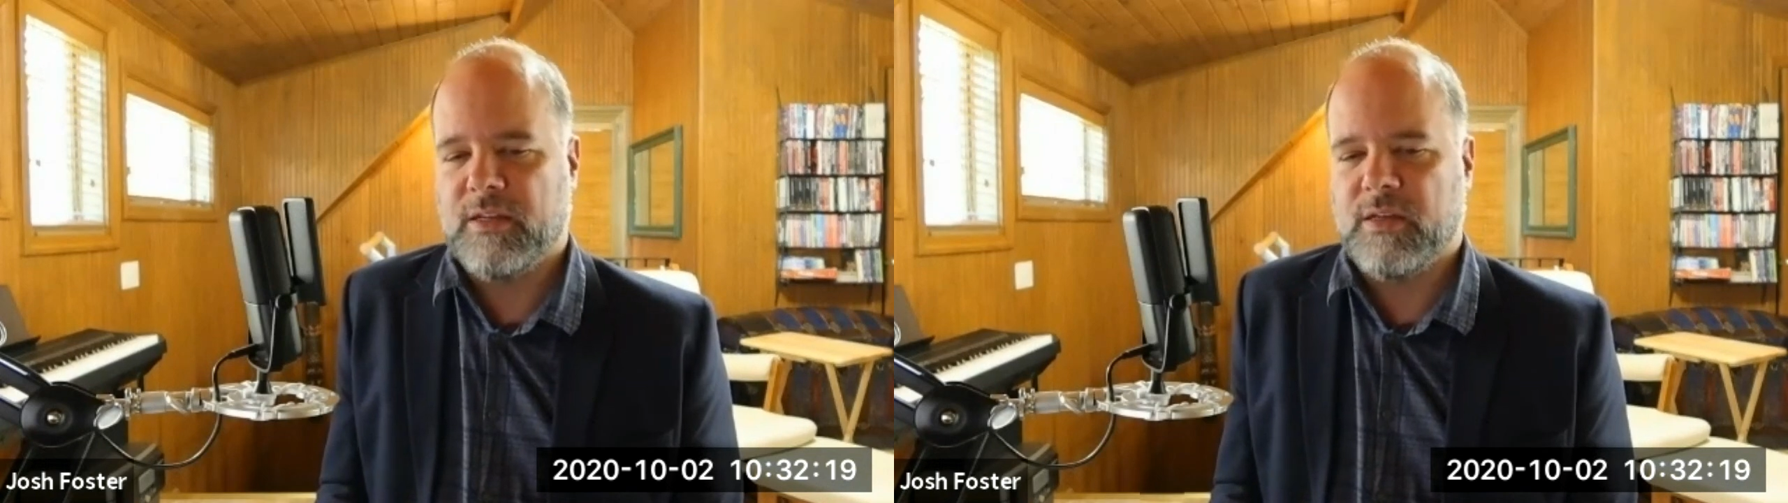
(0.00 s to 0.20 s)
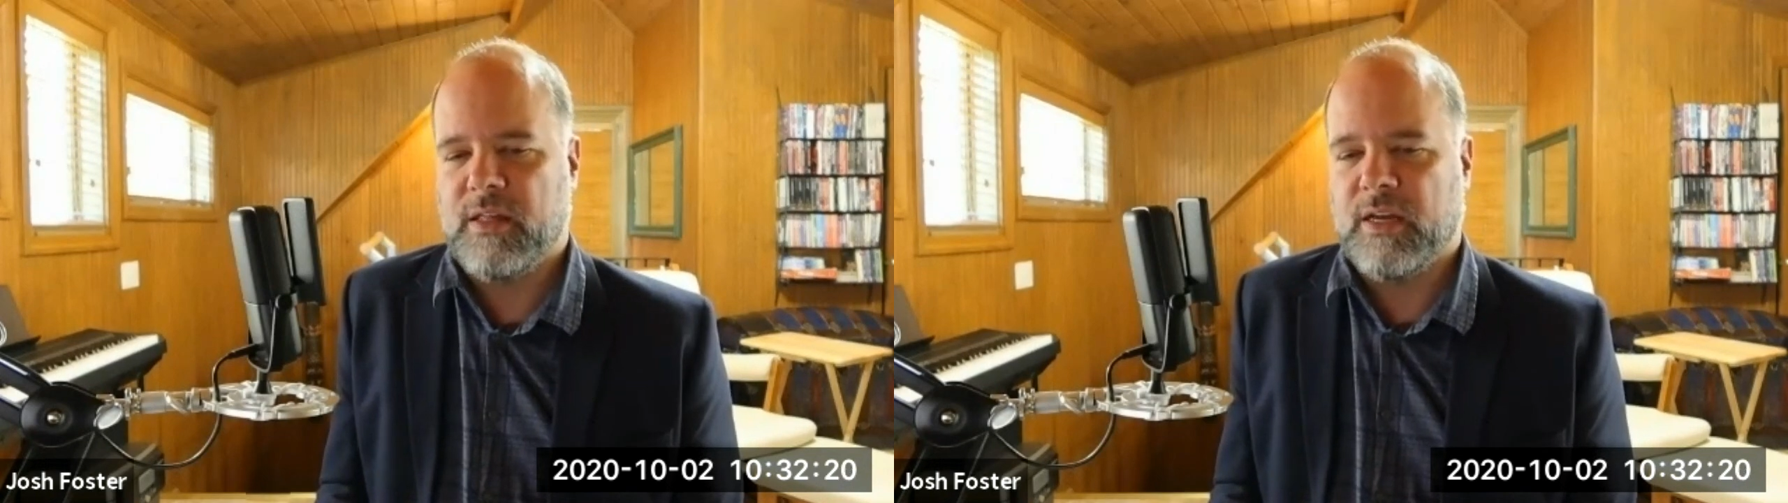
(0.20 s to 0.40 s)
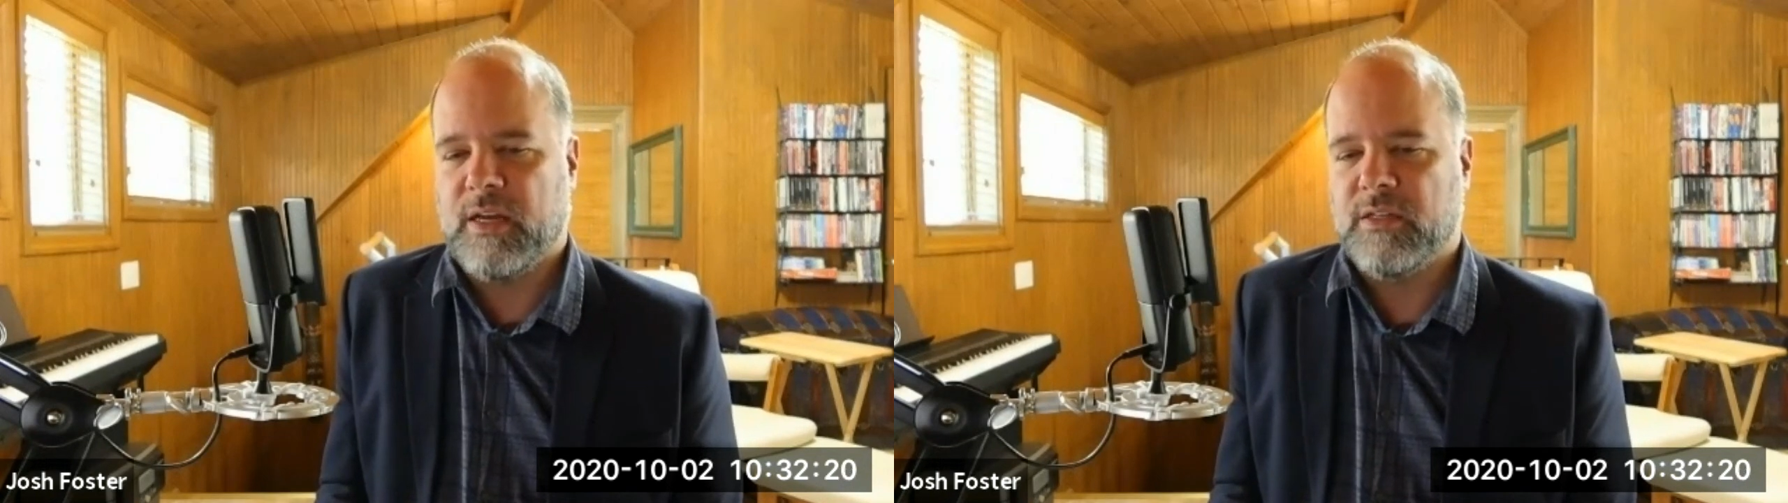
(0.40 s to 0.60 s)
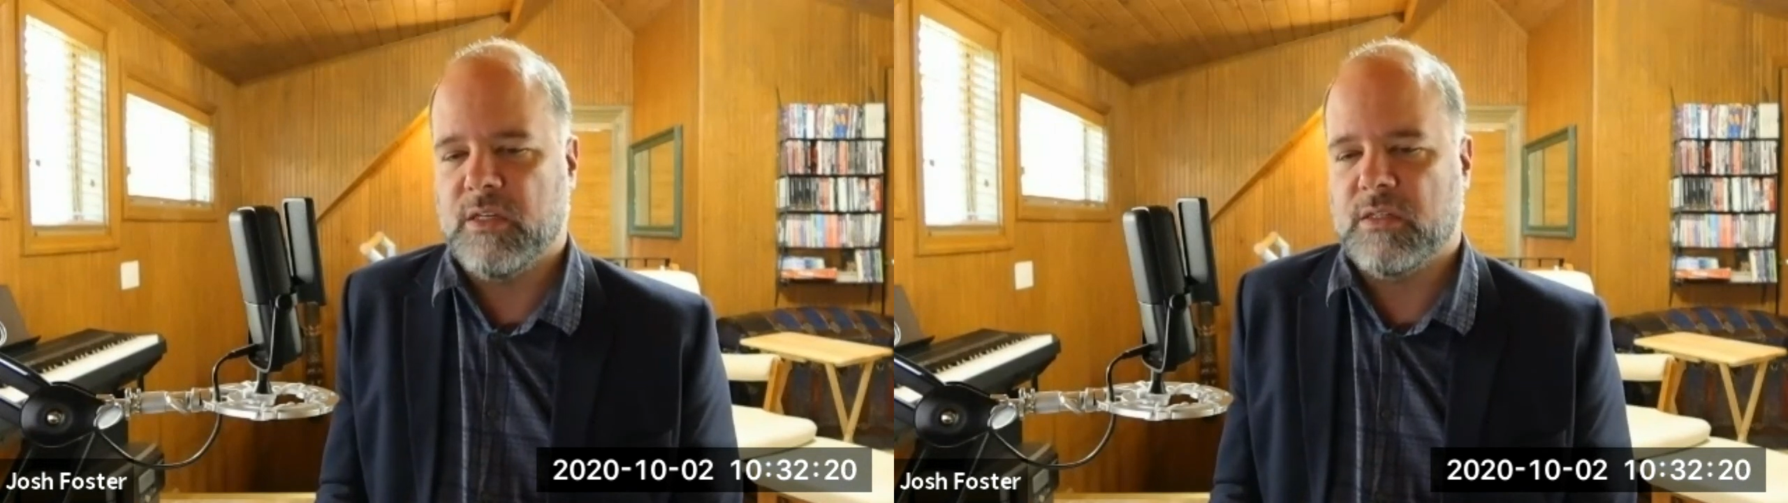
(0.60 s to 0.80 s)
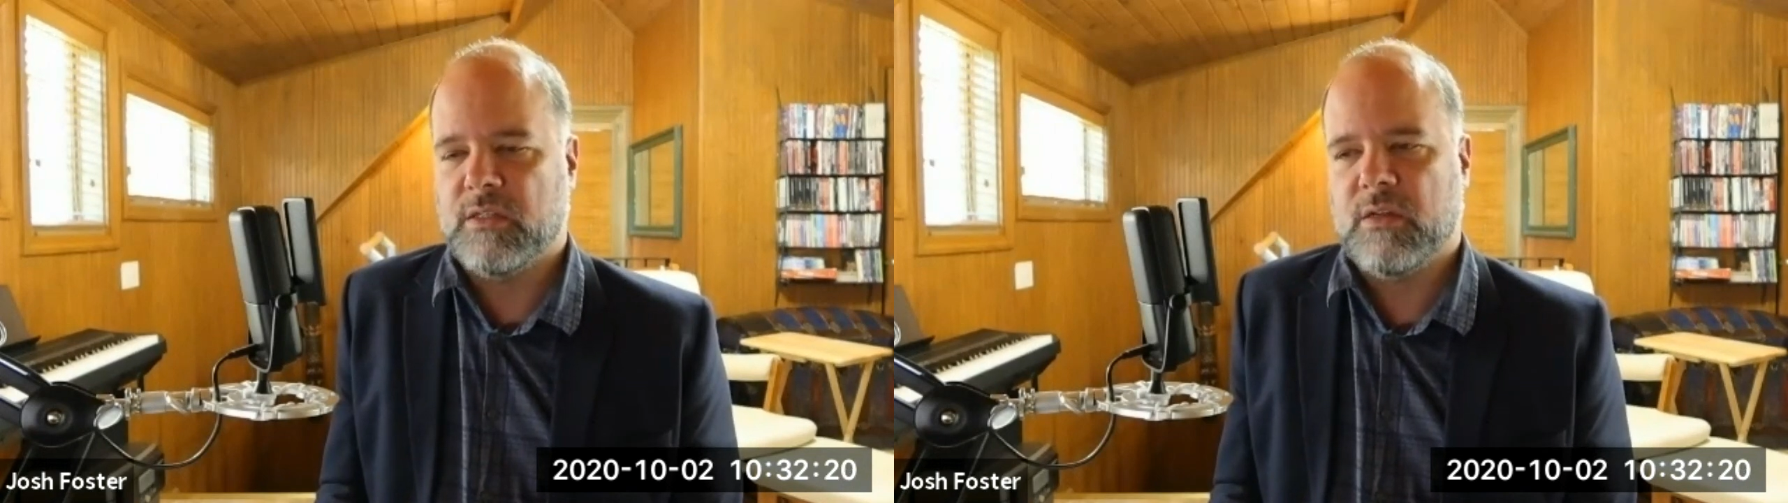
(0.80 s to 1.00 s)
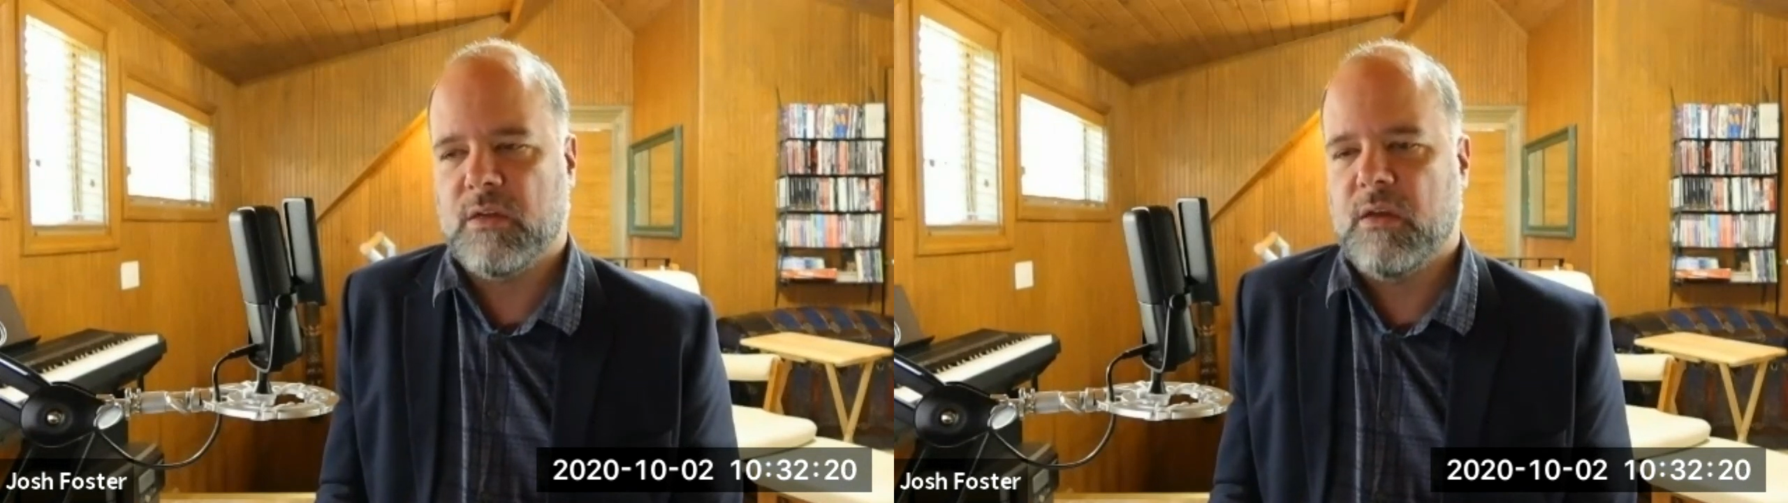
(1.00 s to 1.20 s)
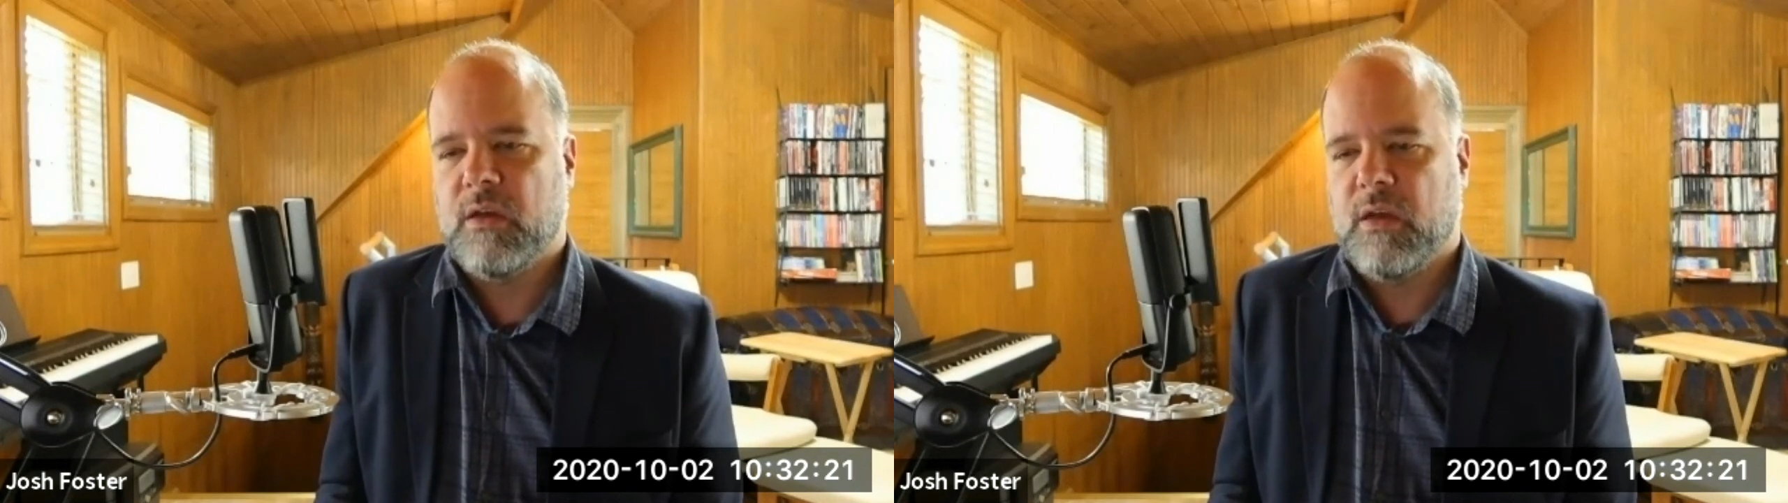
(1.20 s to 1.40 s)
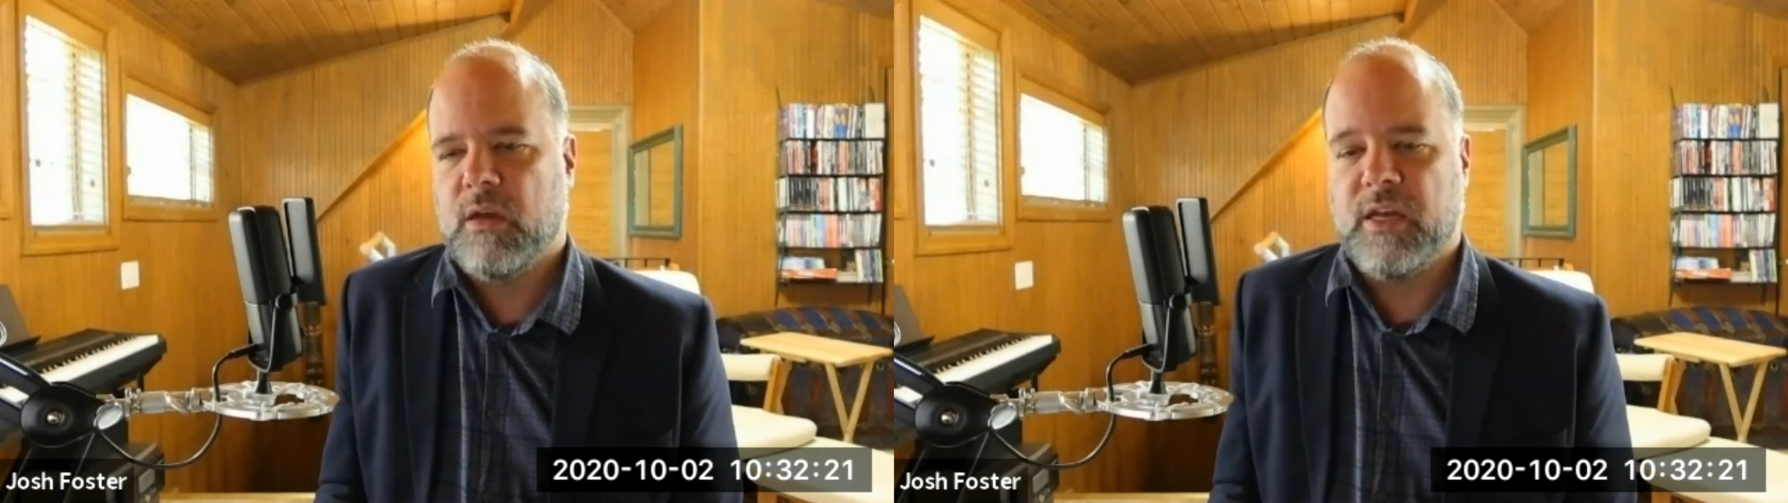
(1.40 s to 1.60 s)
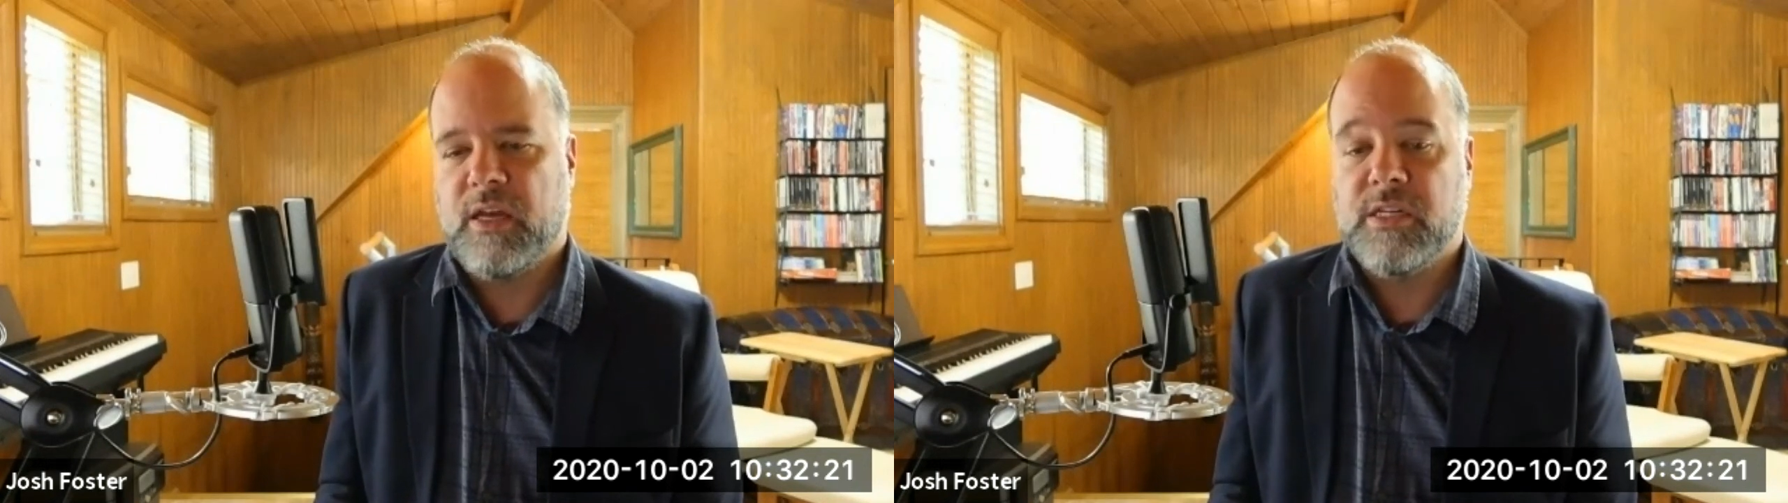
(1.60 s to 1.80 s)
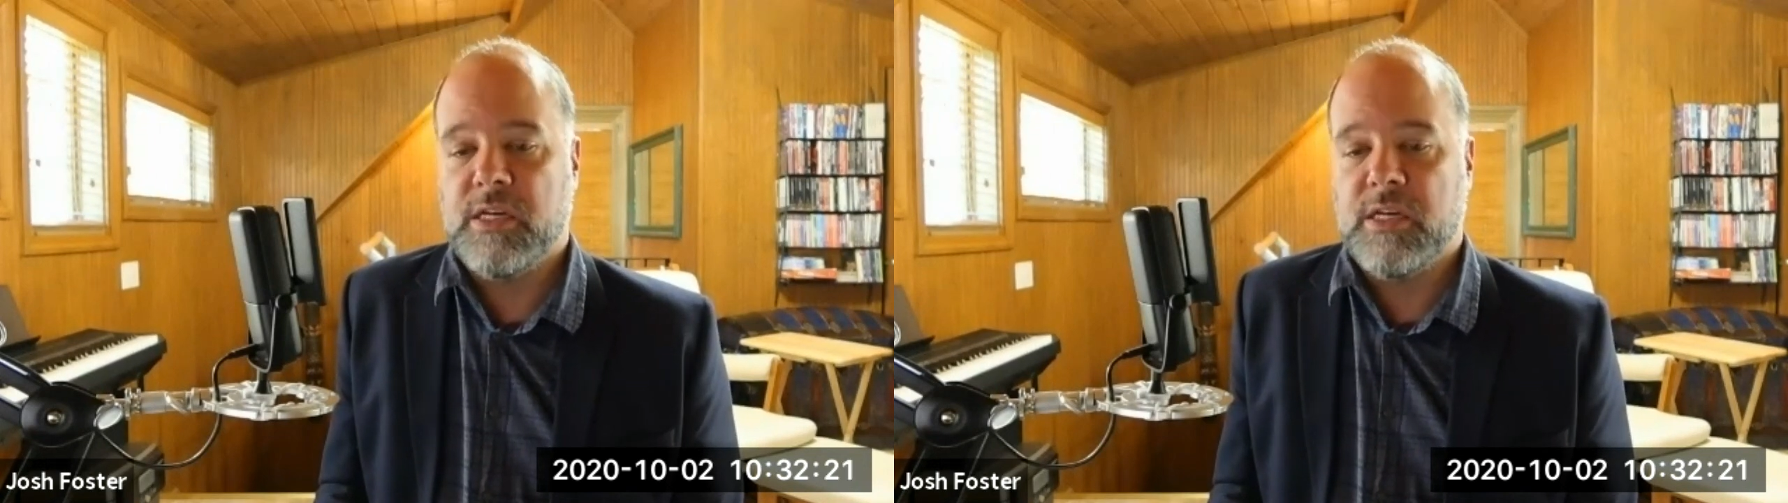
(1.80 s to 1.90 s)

he's